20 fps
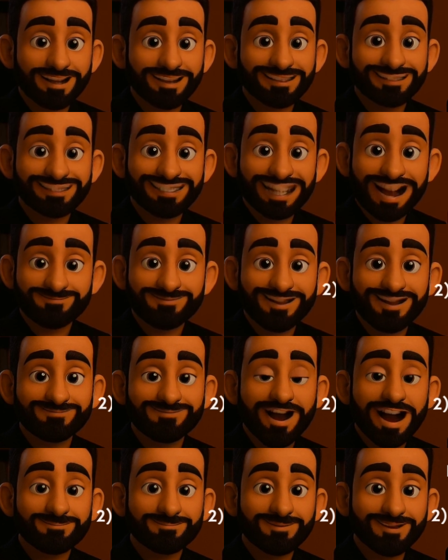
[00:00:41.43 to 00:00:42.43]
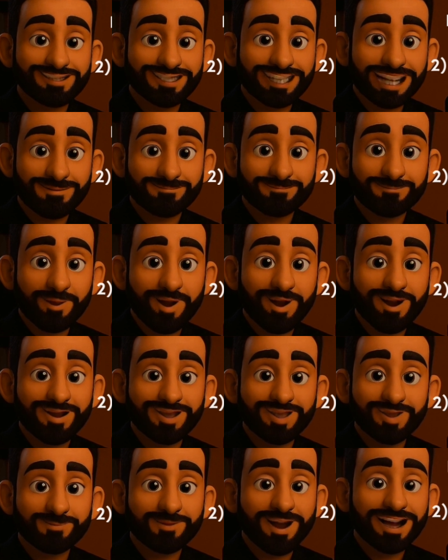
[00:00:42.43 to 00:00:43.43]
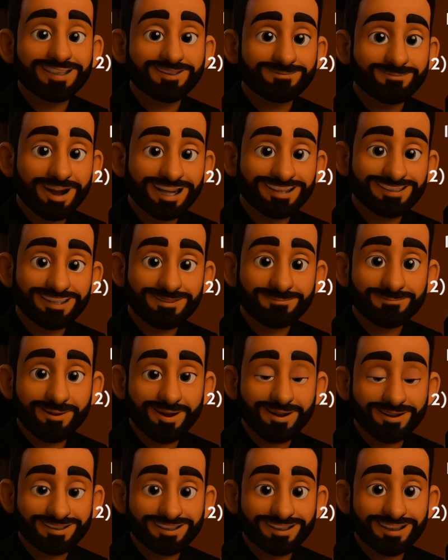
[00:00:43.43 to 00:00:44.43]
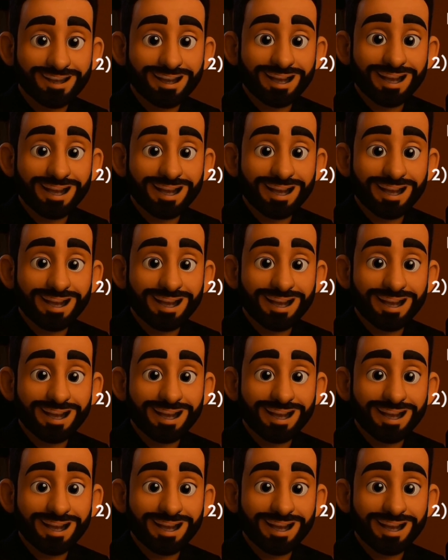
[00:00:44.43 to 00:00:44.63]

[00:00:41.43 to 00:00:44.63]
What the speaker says: 75% more US rice imports,